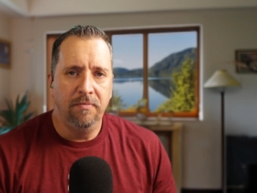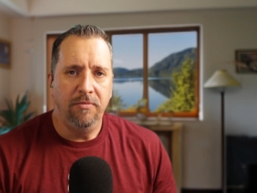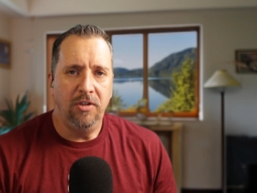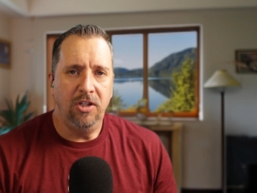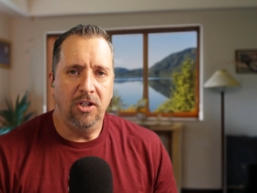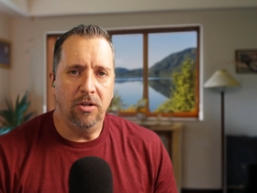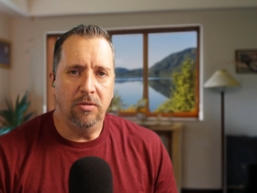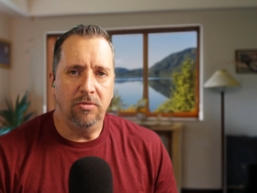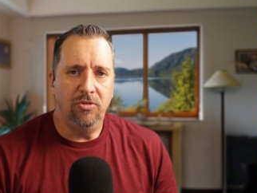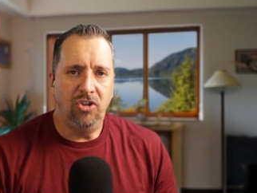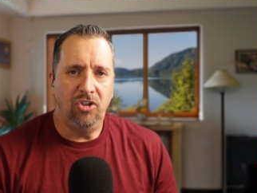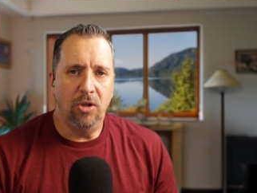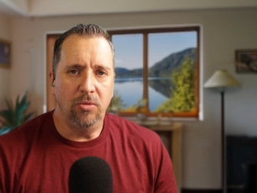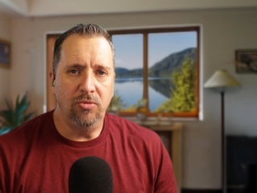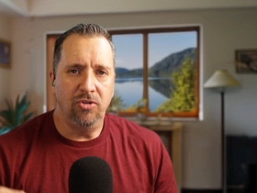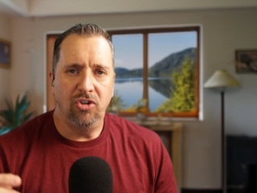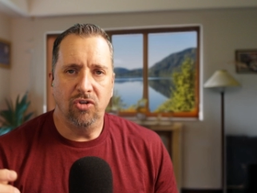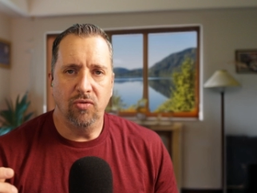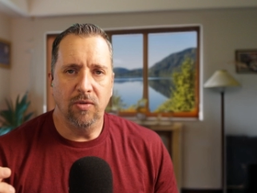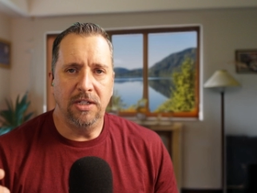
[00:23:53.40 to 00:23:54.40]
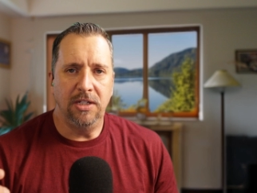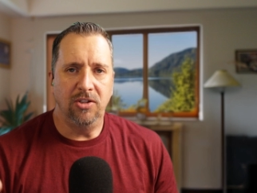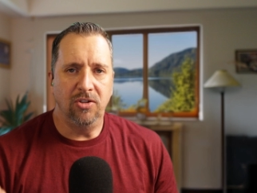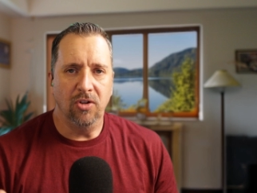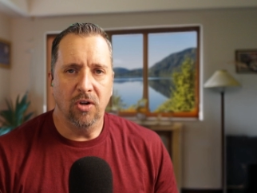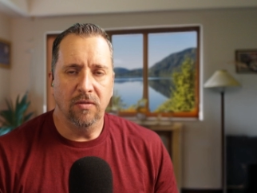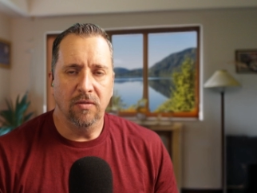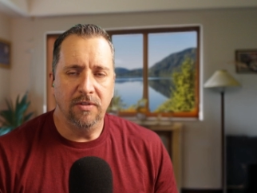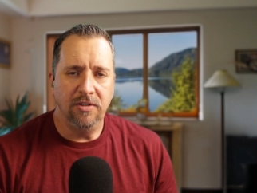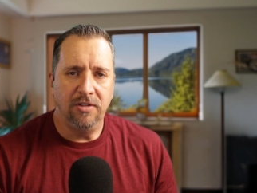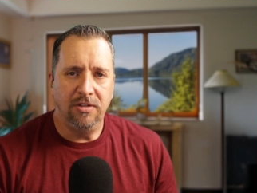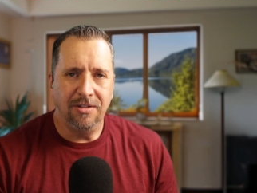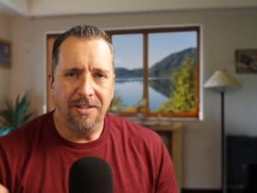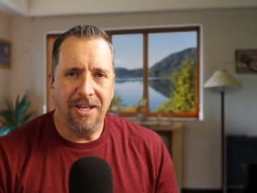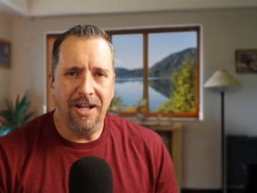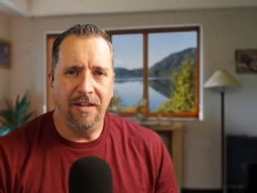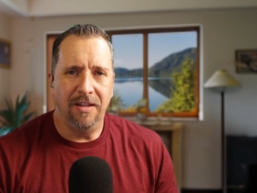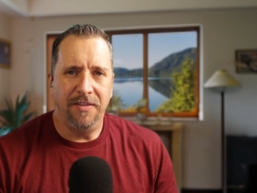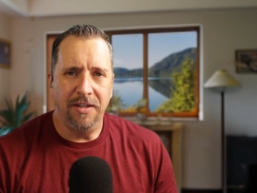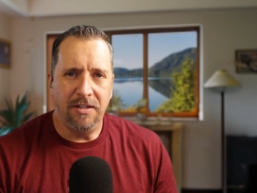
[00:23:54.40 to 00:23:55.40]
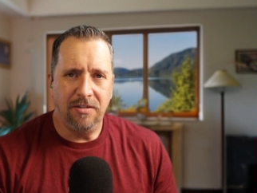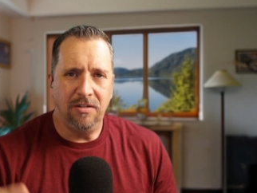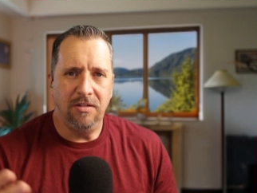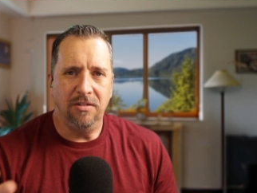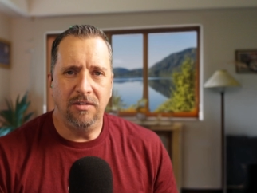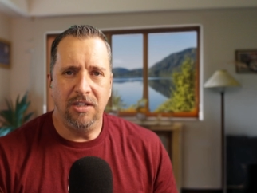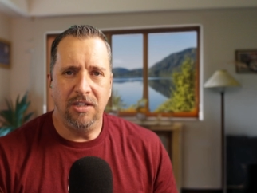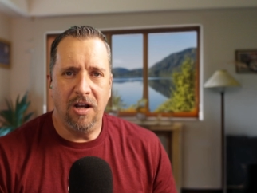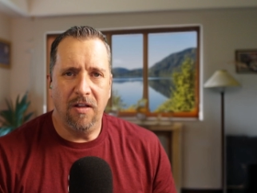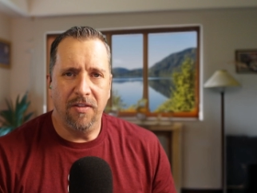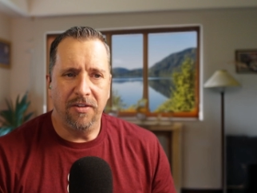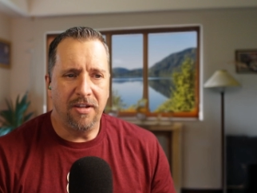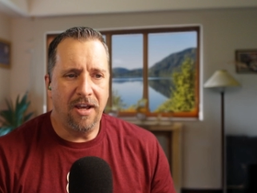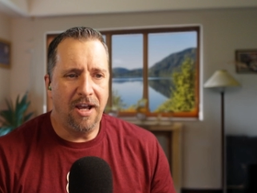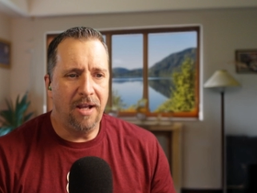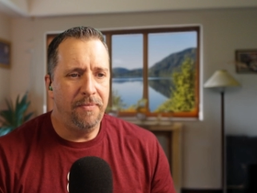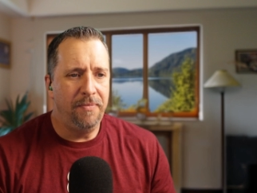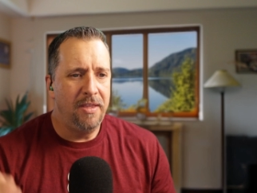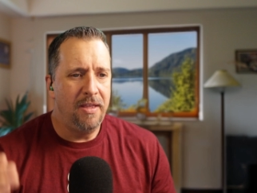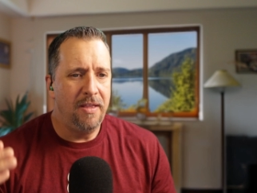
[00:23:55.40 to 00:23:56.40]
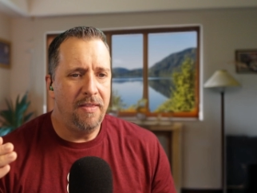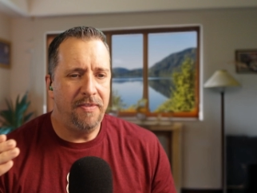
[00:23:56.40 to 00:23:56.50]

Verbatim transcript: you know, Joe's tree service, the kind of things that you see all the time.